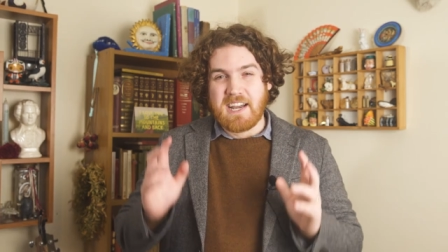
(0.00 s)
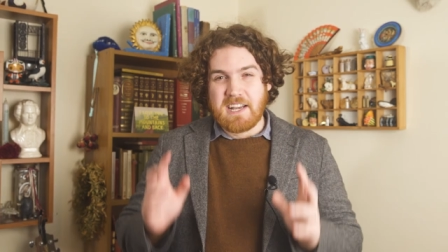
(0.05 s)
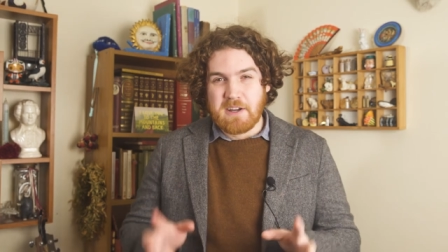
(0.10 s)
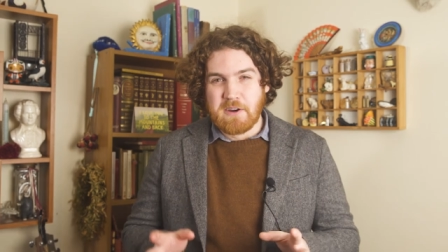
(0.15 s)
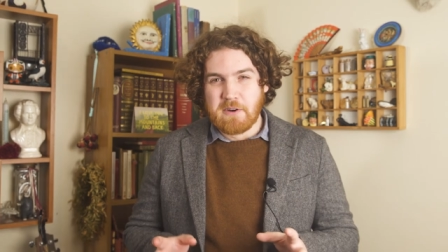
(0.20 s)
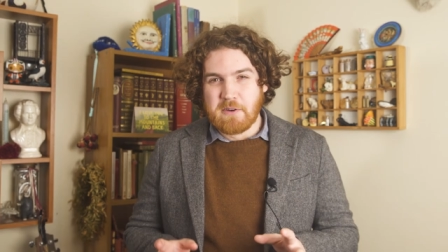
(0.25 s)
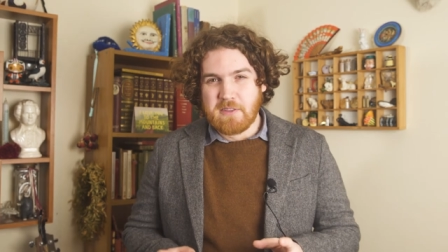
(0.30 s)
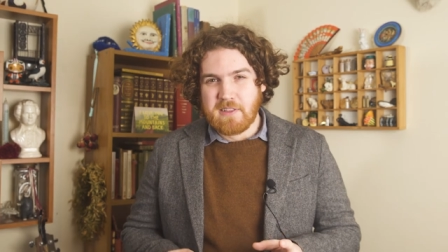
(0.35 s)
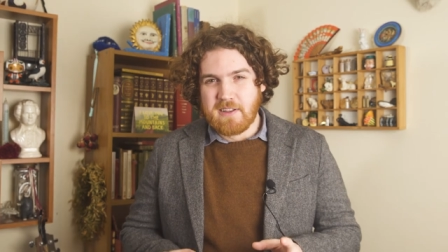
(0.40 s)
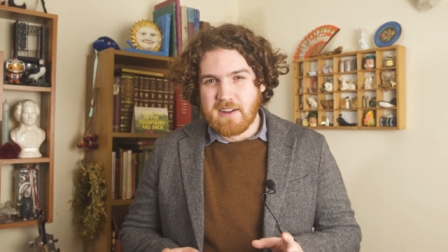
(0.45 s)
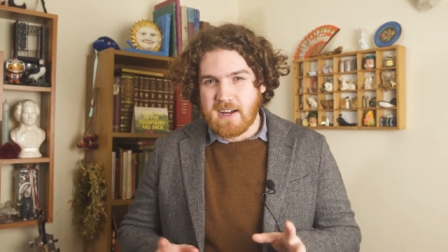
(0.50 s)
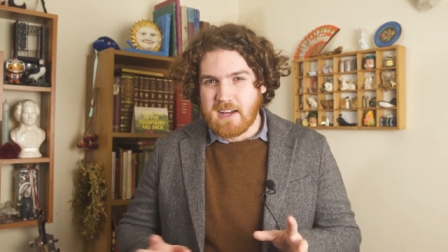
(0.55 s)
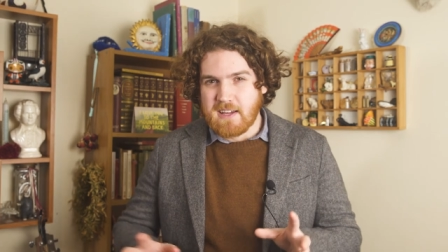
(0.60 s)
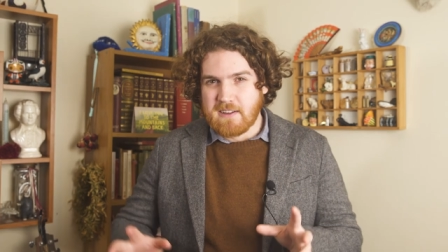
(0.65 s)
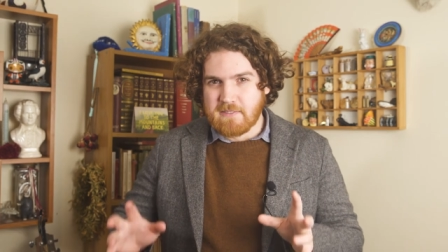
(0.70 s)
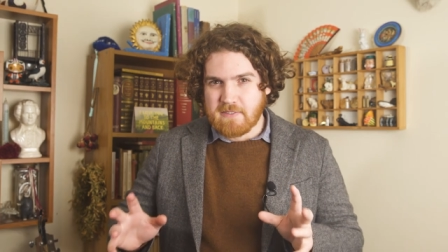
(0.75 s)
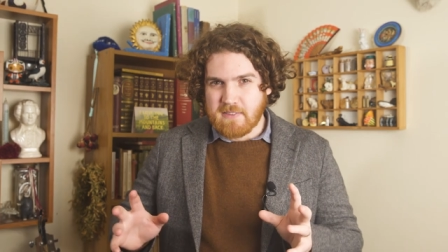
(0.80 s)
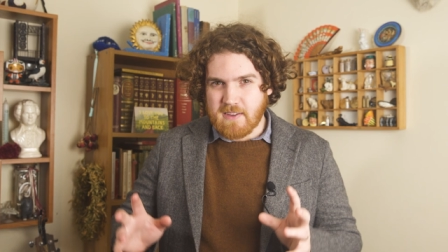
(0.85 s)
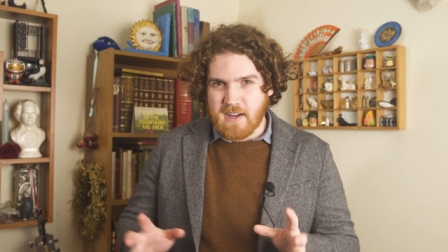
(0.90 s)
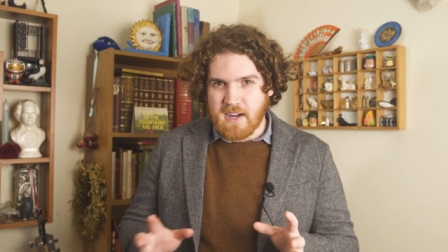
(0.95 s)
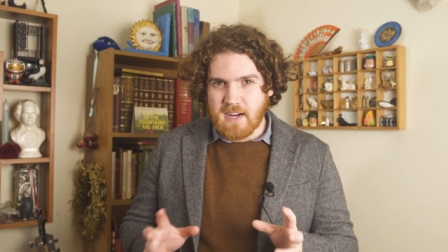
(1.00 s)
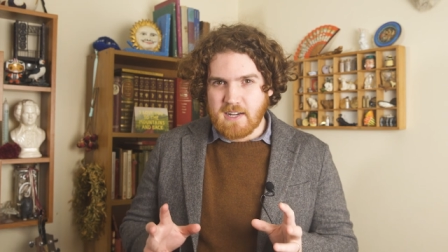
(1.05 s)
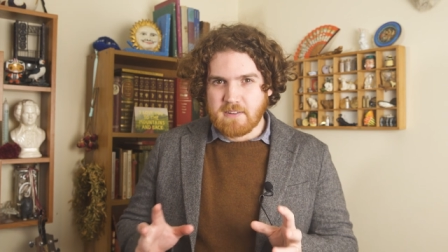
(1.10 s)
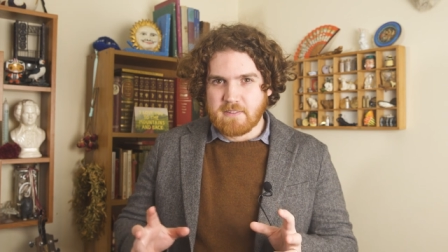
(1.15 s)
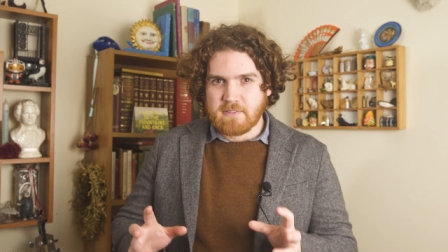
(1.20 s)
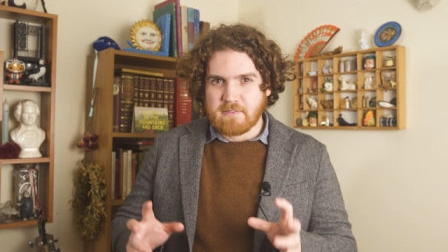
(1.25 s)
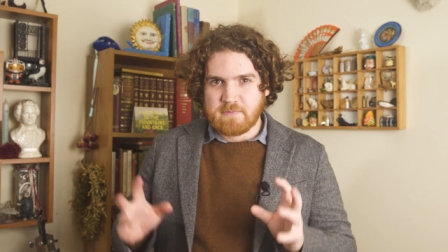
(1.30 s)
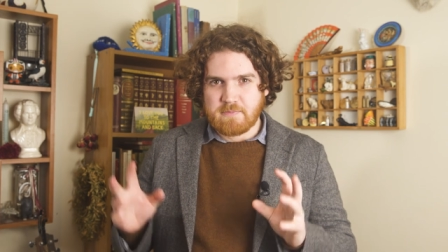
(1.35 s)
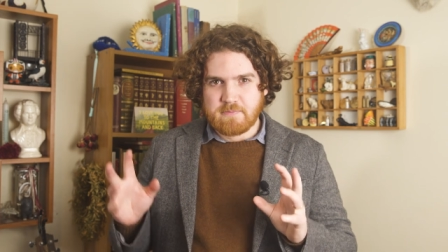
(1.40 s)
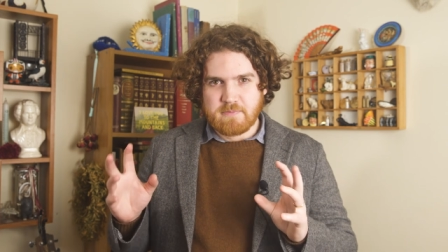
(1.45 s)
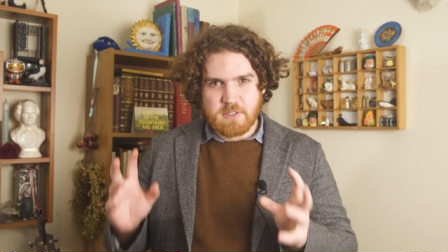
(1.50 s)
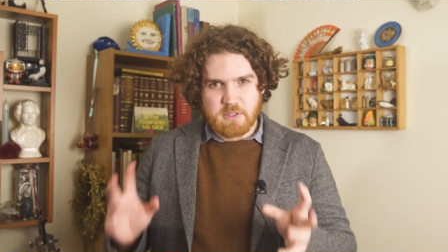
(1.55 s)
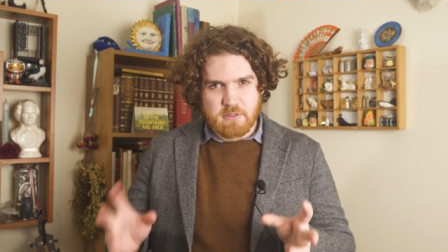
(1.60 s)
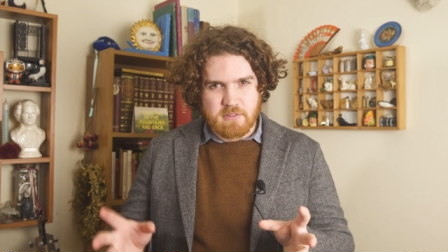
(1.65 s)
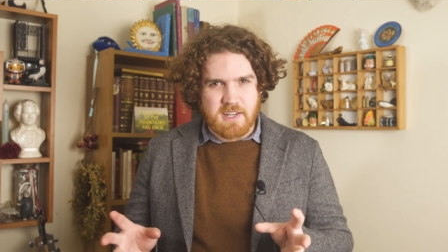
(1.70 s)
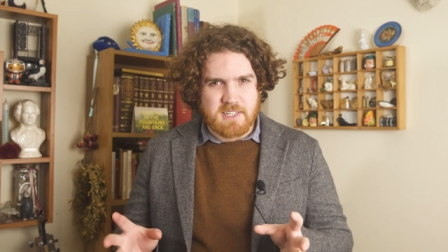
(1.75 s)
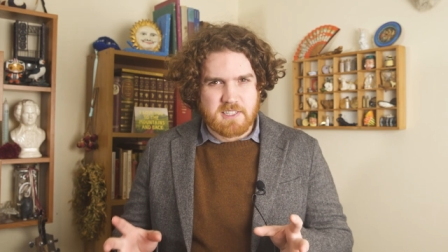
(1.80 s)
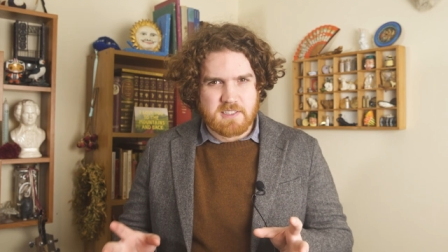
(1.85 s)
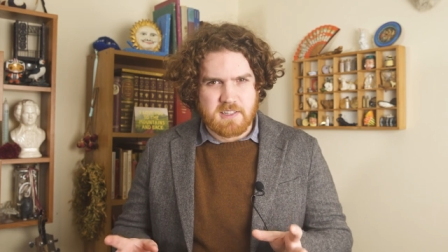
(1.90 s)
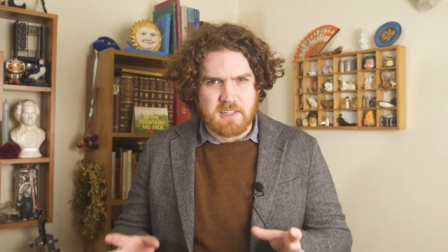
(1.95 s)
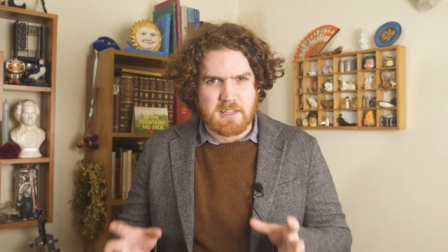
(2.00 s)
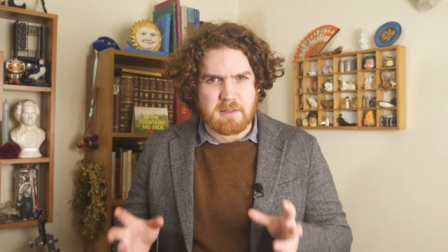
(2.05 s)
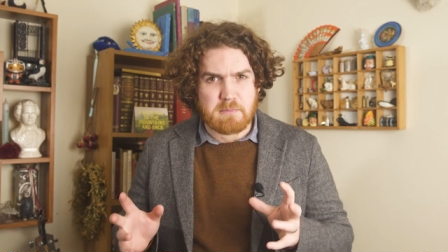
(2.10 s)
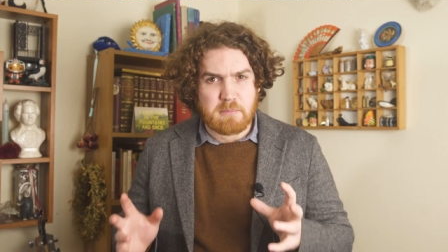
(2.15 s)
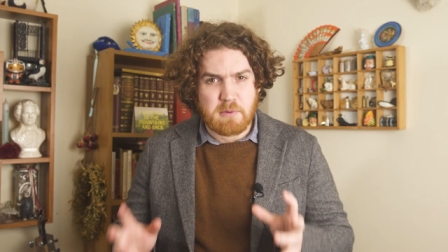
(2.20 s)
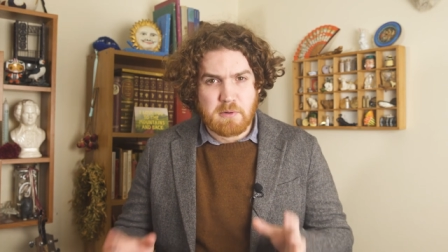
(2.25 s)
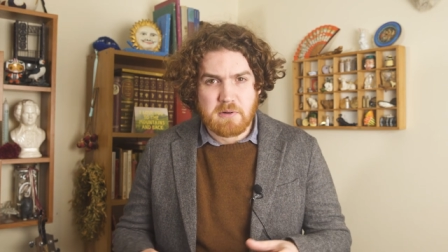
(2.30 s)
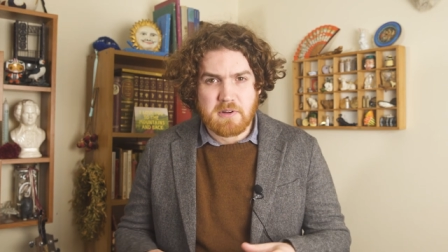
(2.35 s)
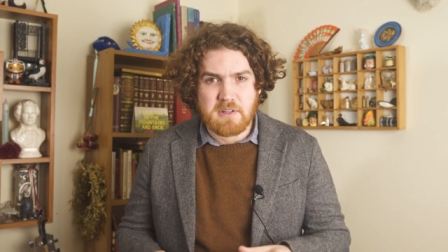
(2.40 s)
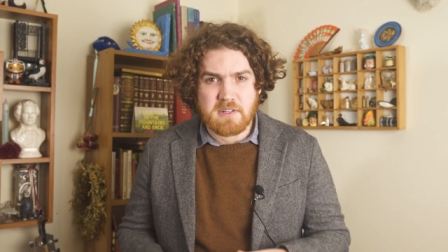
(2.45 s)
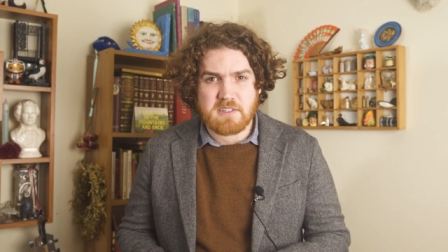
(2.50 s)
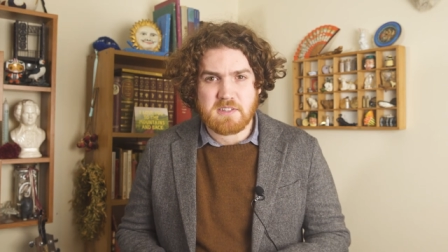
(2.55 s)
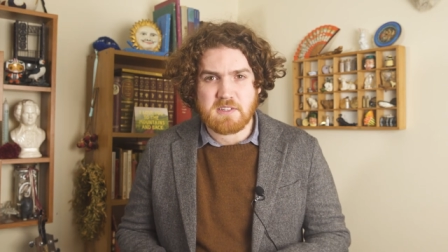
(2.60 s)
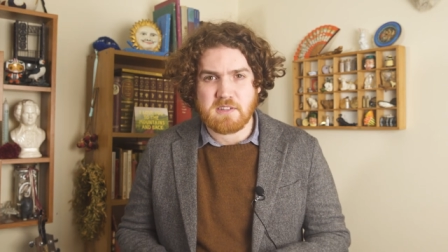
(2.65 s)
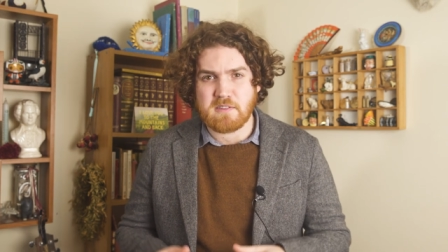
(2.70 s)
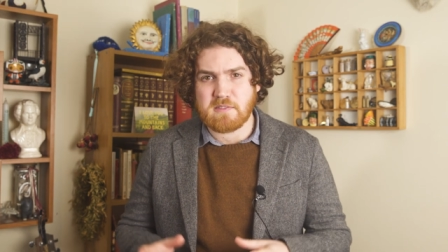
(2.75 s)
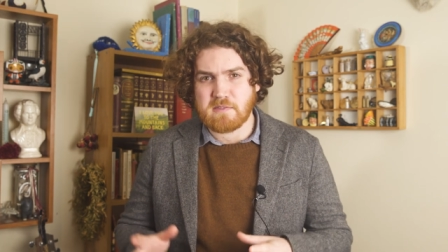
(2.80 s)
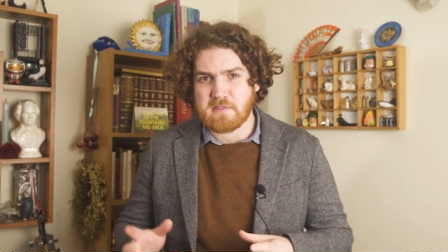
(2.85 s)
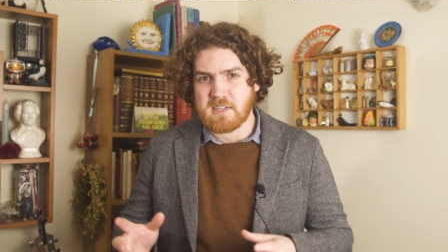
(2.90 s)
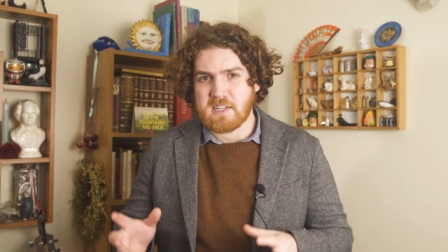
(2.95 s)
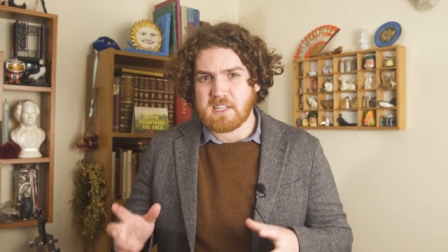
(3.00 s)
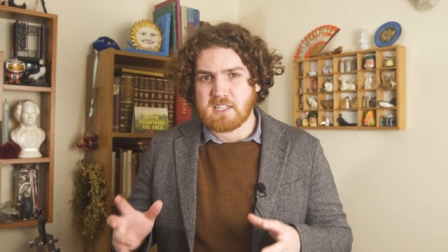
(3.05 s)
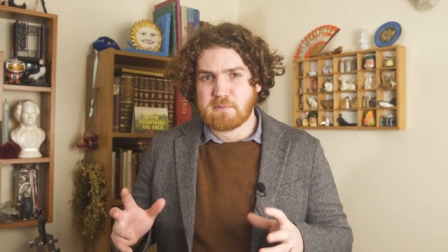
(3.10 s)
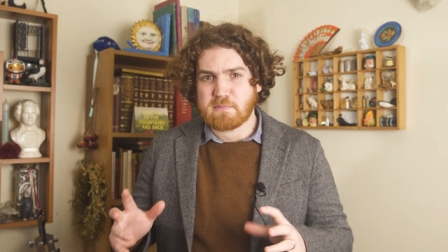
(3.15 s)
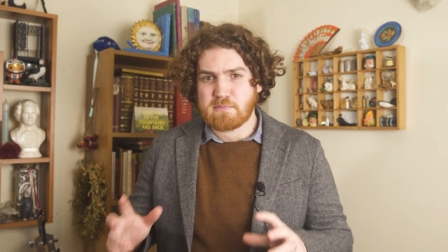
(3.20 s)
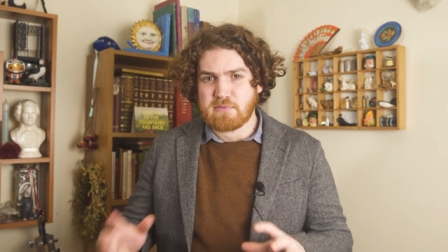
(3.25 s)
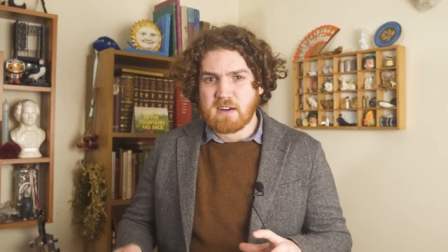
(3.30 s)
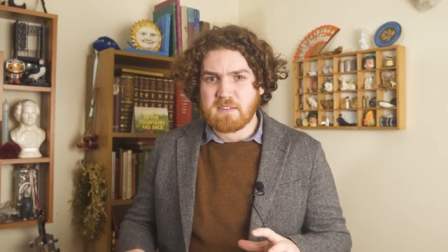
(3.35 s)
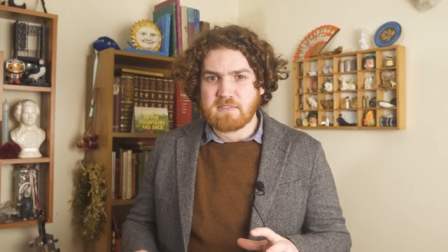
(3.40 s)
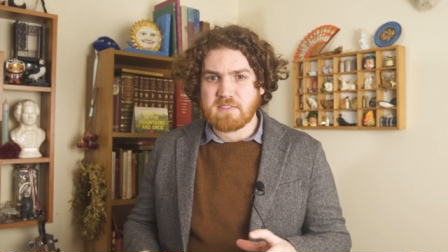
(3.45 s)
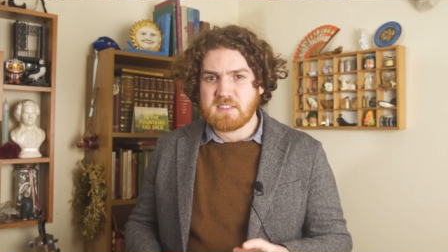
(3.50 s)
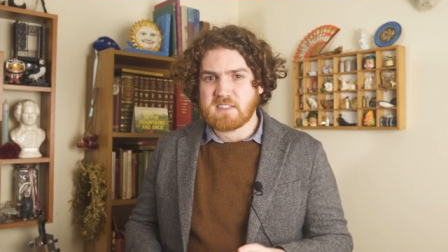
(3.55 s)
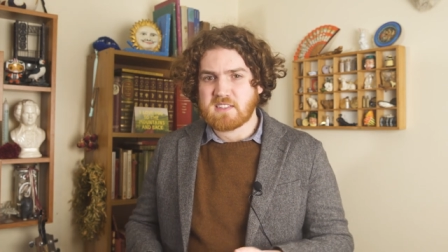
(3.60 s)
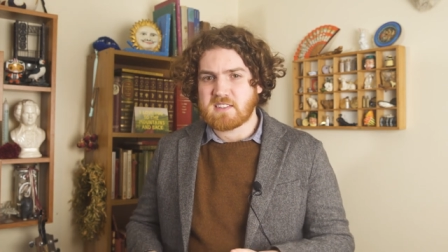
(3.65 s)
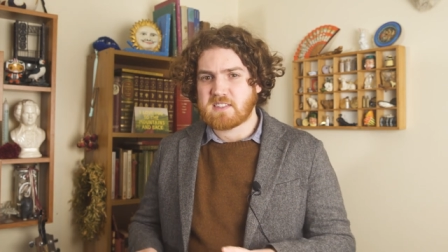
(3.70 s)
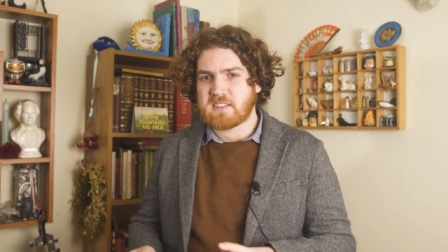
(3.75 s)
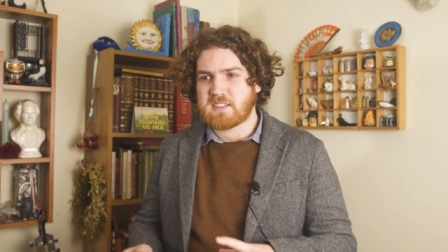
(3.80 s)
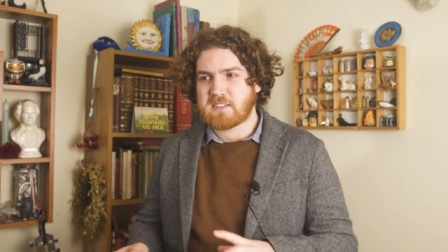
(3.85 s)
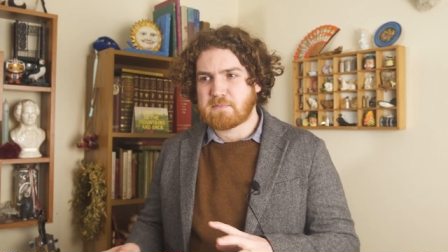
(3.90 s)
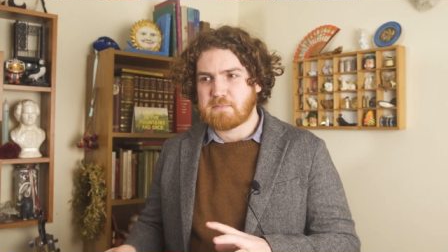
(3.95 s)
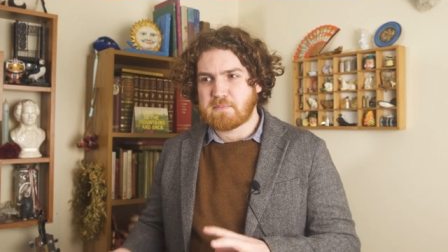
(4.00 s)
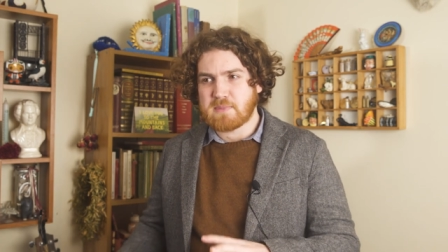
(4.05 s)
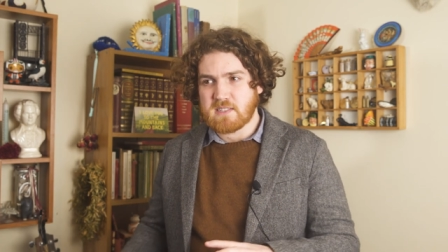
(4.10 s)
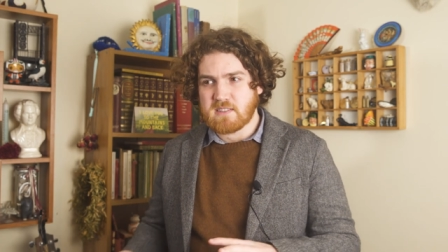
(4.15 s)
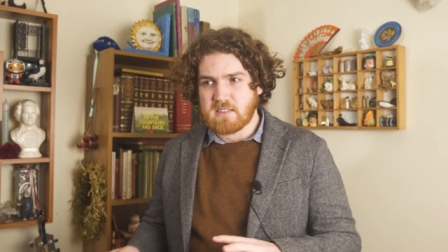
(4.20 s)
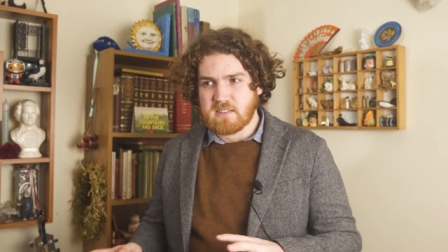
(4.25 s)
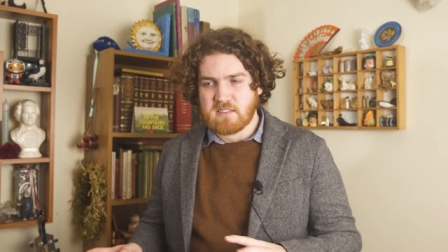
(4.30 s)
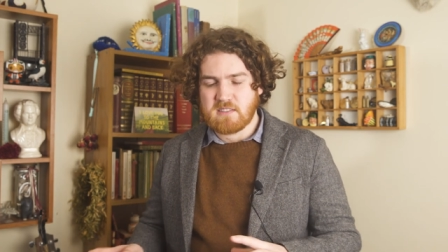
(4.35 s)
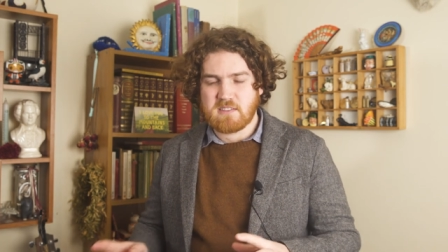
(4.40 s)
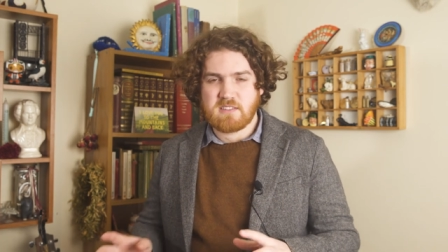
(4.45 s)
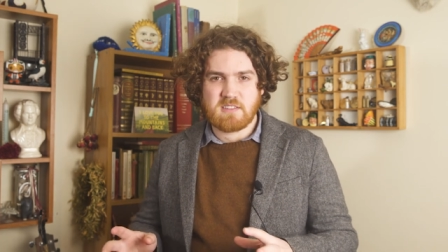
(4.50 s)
I know that I have kind of stressed the importance of these preferences, but